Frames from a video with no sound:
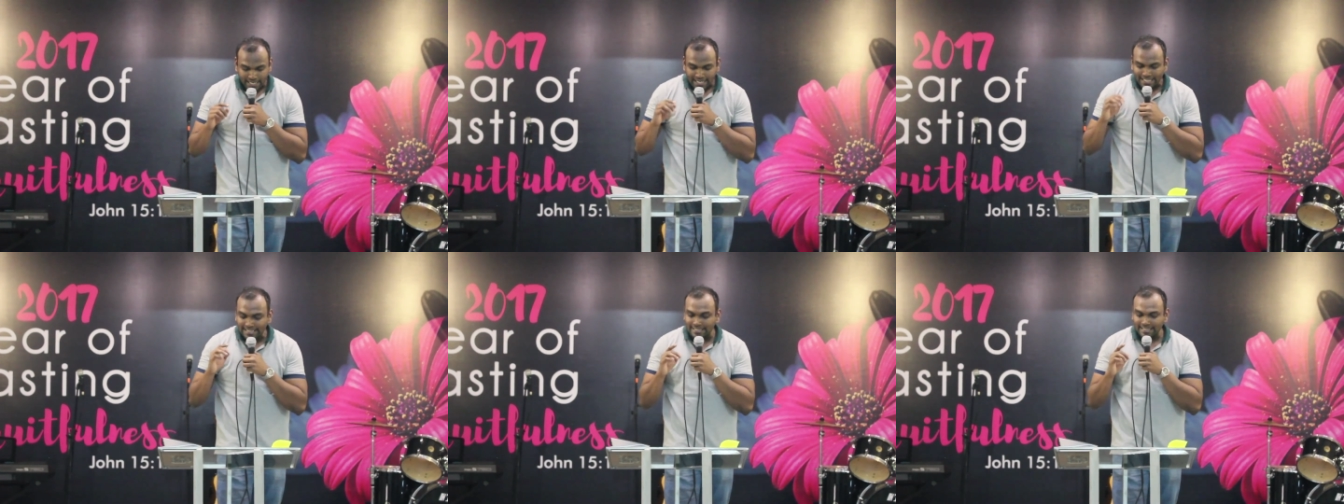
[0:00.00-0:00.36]

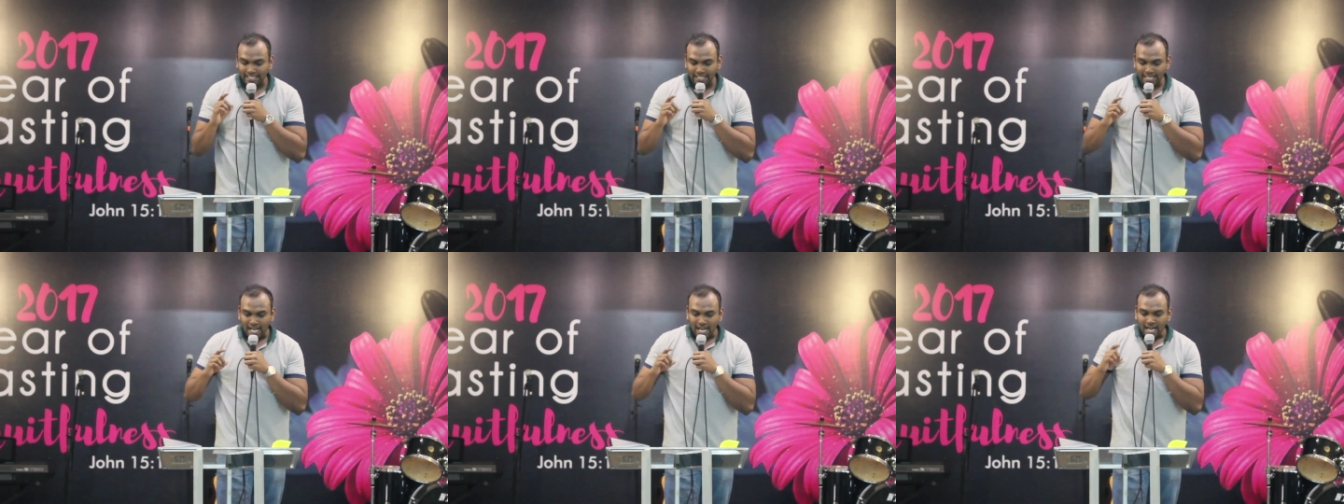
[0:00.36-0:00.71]
He
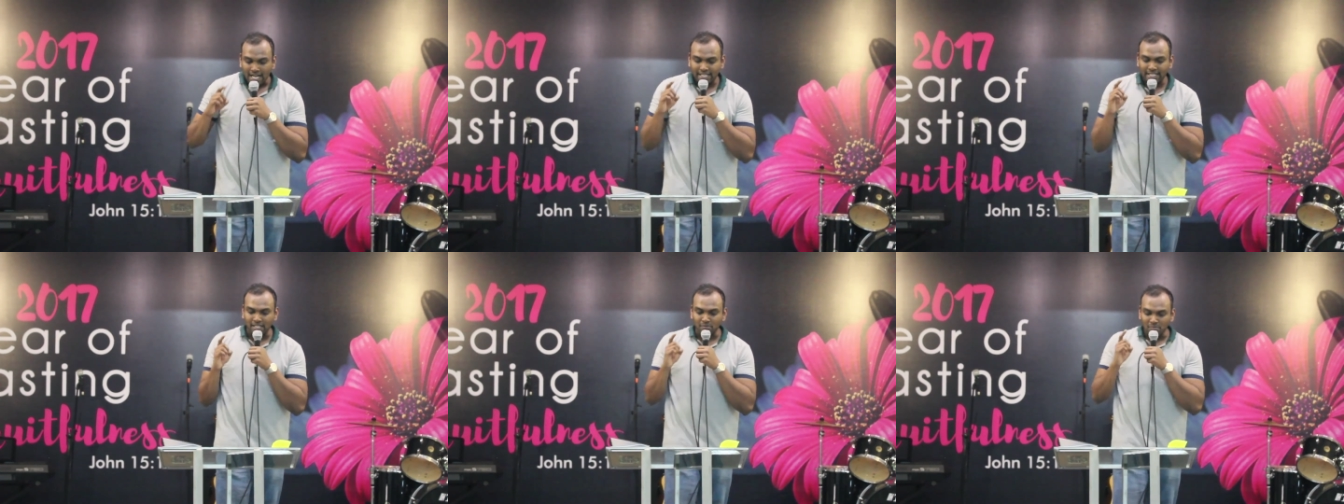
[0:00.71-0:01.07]
said,
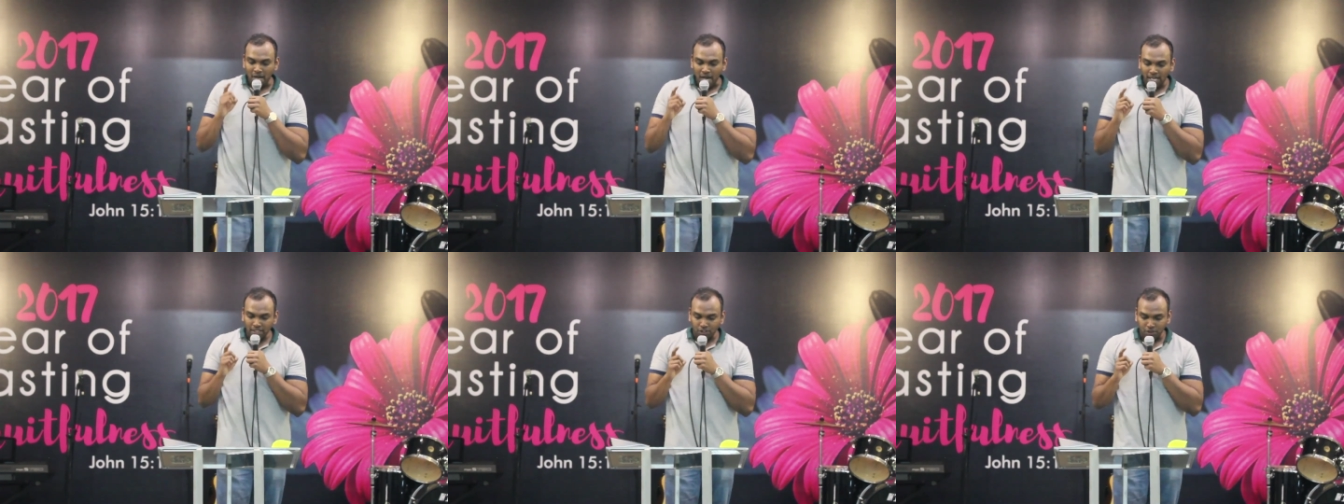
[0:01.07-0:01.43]
I
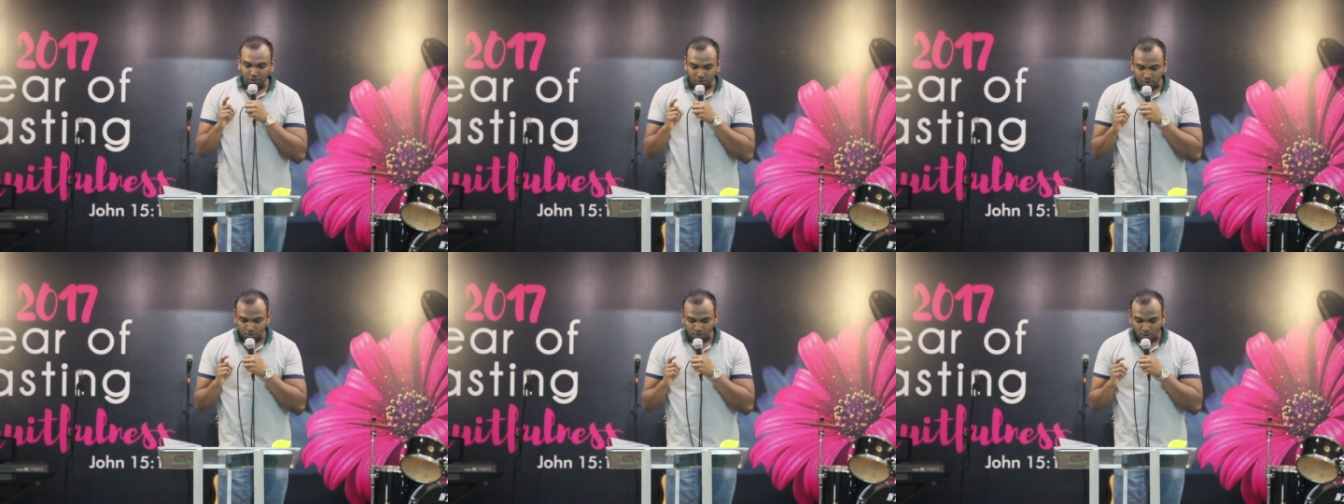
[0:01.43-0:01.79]
command
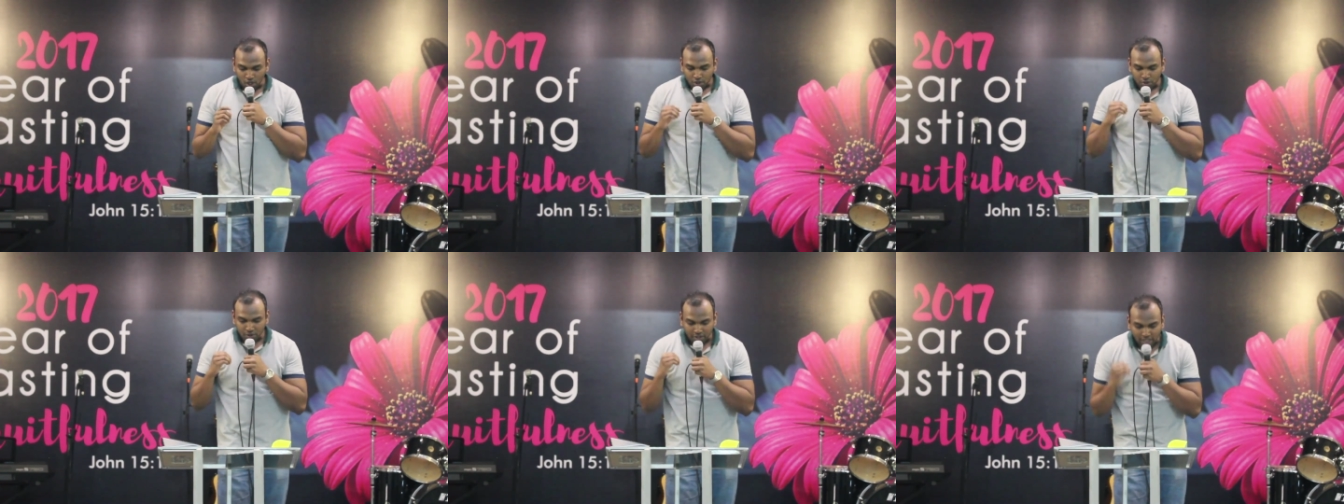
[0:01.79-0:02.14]
you
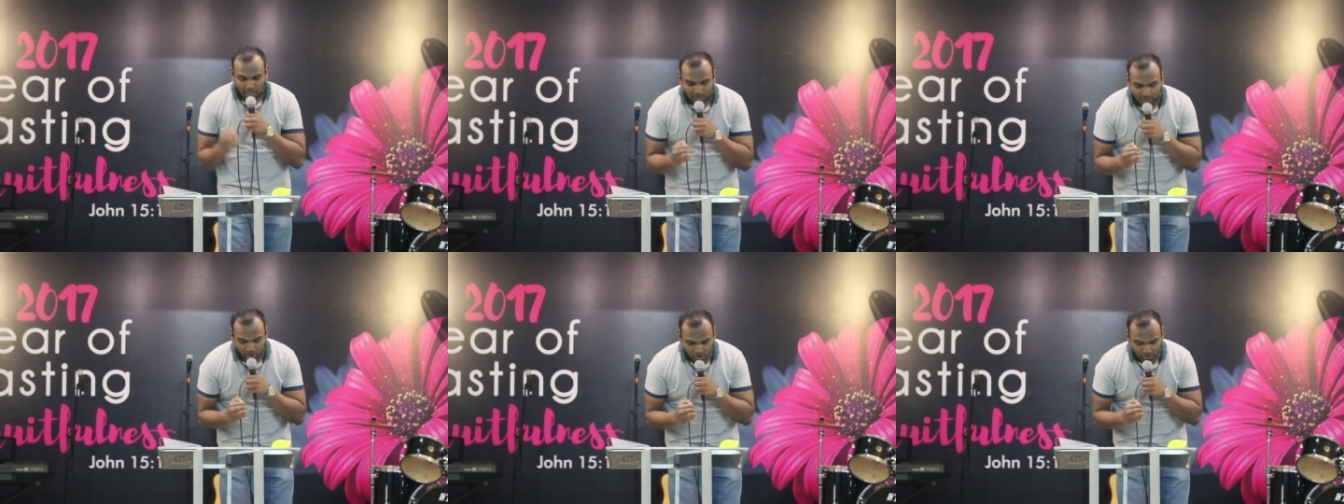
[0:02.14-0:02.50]
to
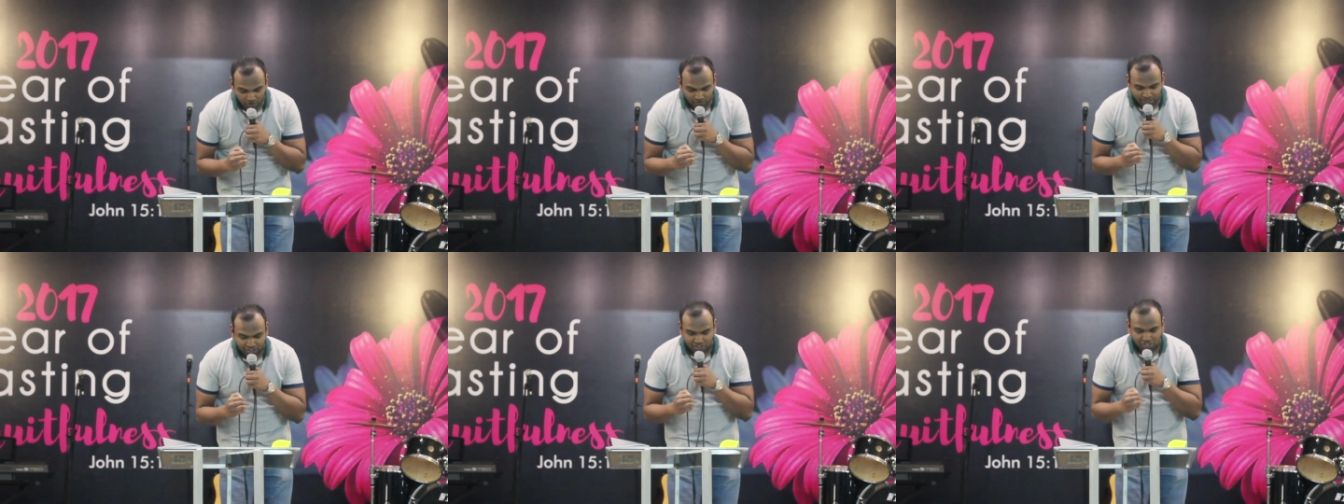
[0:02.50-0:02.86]
come out
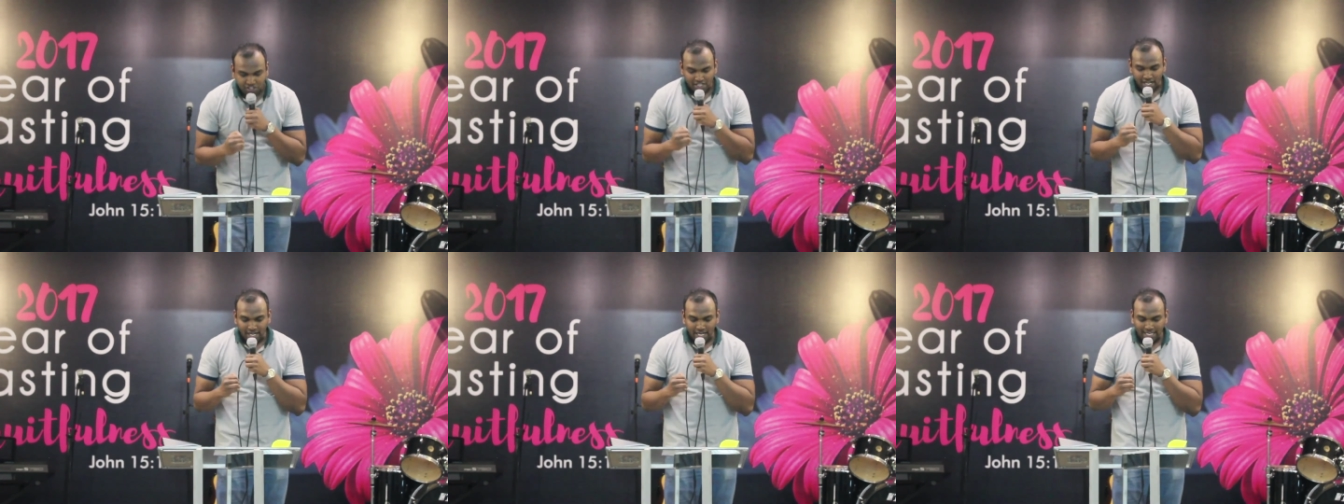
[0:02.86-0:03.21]
of this
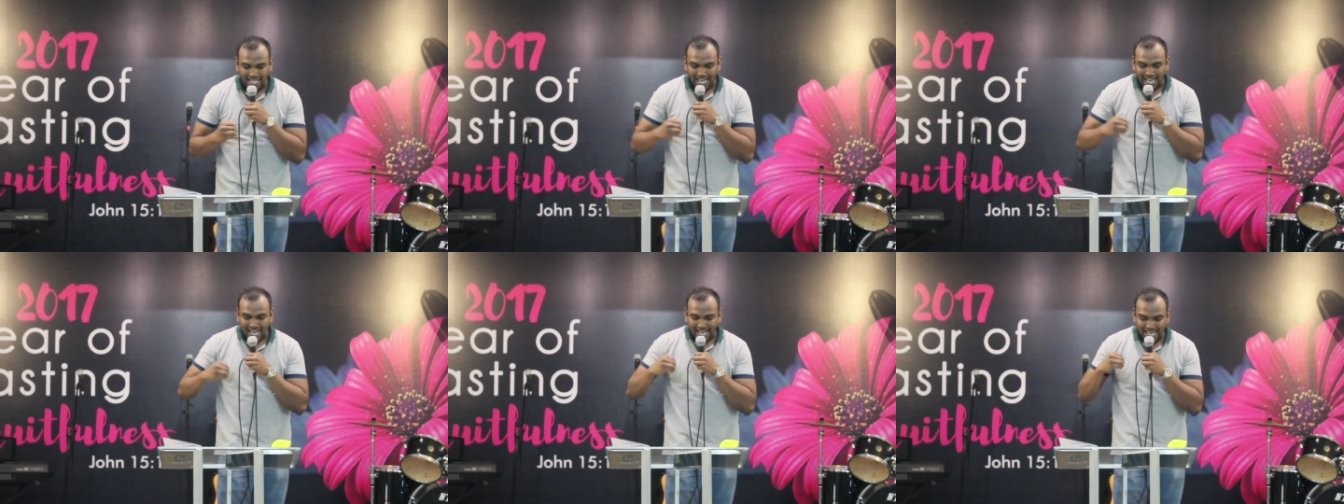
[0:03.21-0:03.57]
child
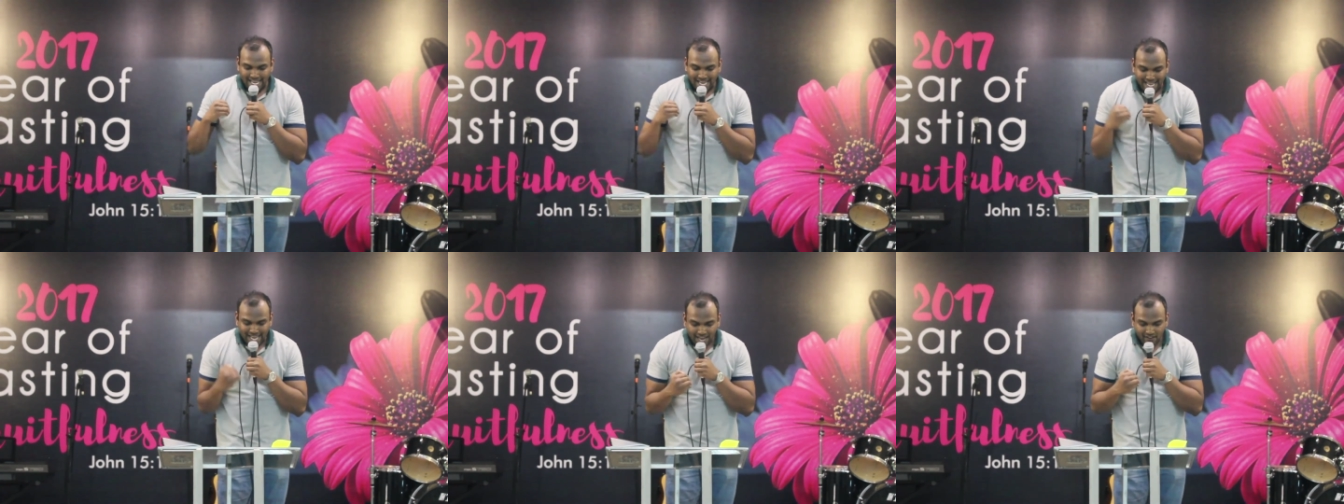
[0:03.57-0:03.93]

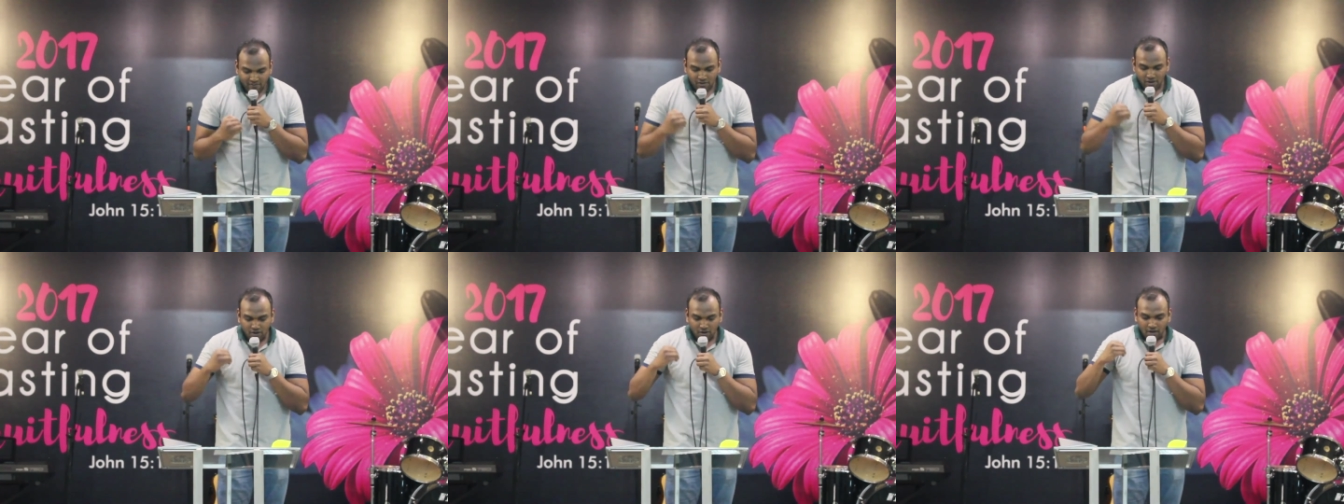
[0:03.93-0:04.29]
and
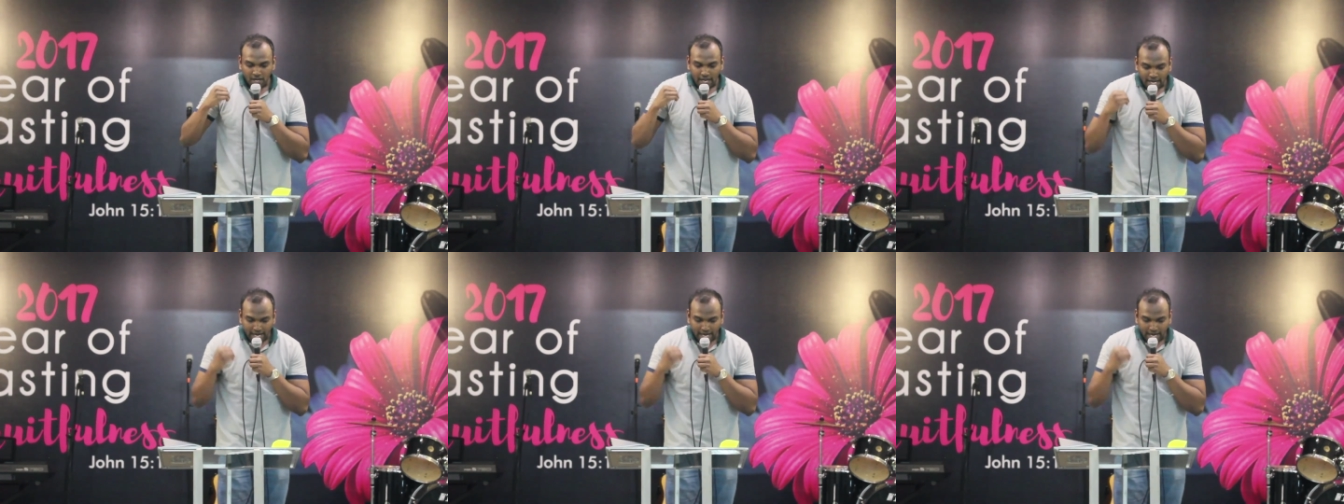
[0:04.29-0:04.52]
never